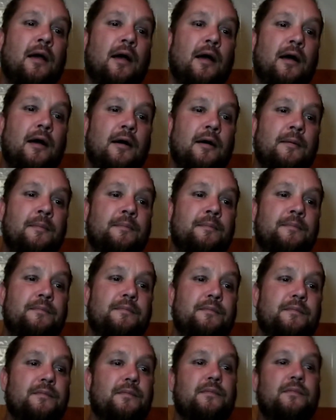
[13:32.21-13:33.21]
Um,
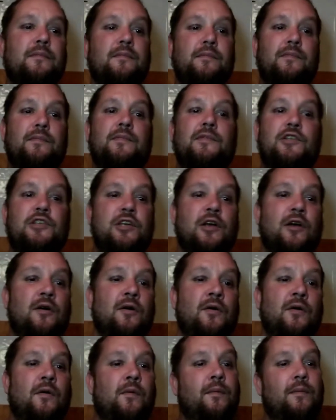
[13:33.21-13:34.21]

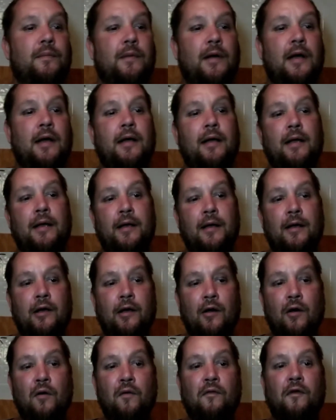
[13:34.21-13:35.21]
so,
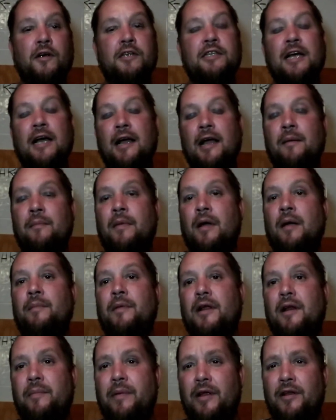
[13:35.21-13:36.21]
over time, I'm
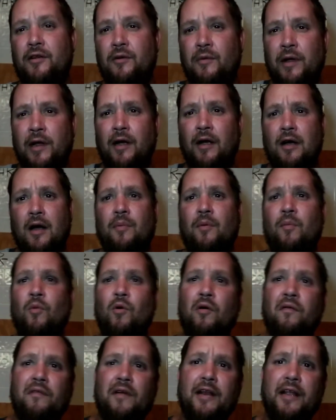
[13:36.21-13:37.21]
going to be doing a couple
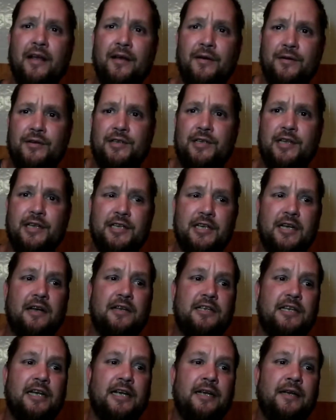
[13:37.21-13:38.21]
more videos
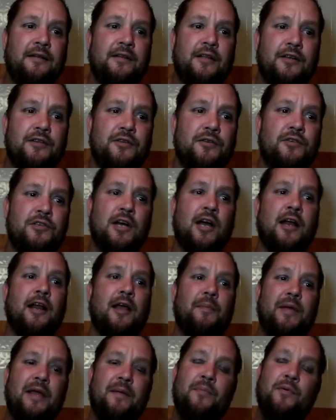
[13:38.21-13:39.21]
discussing the
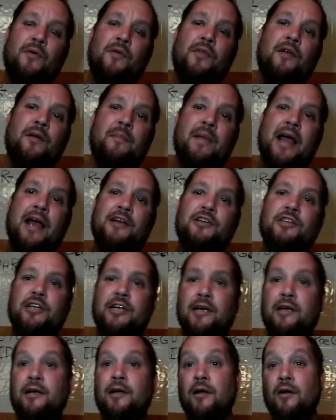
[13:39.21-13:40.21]
Teutonic people, their
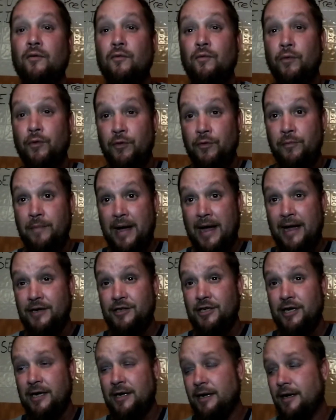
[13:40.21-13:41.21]
magic, rune
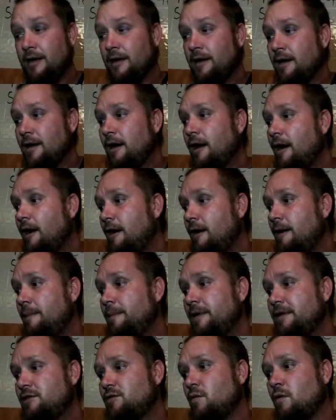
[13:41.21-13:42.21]
magic. Um,
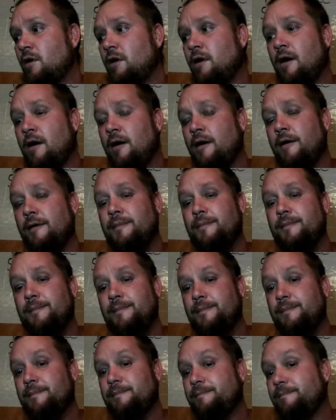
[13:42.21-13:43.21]
it's where our
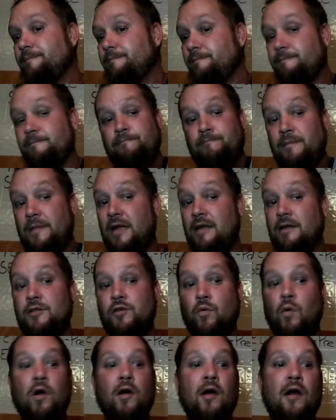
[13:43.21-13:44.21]

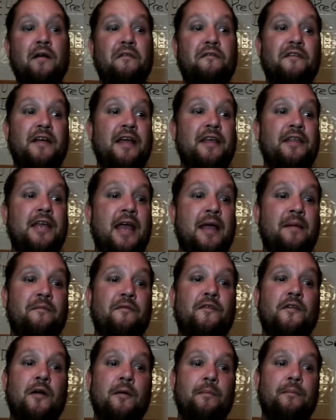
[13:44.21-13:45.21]
it's where our faith came
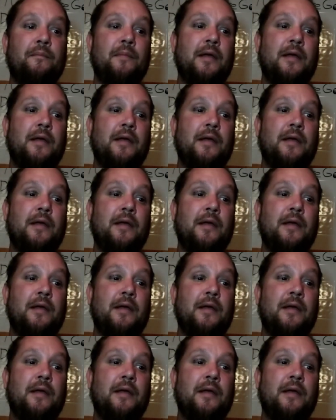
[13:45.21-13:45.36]
from.